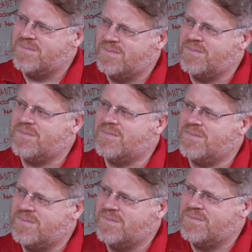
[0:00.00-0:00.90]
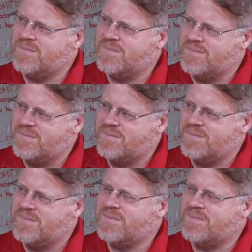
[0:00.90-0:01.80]

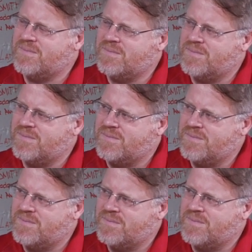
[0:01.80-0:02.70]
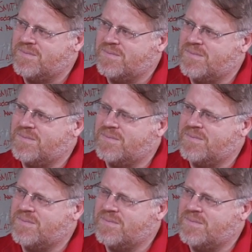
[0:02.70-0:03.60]

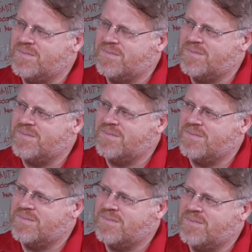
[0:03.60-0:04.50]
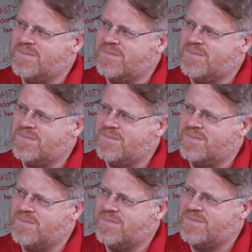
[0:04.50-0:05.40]

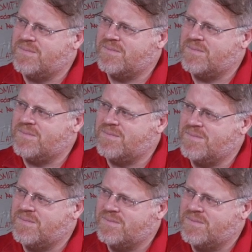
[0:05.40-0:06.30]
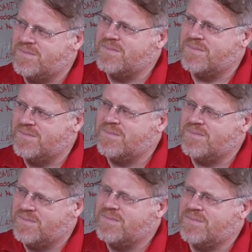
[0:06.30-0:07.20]

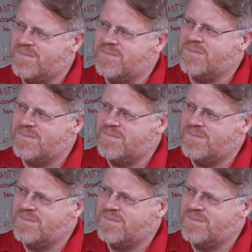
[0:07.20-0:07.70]
(silent)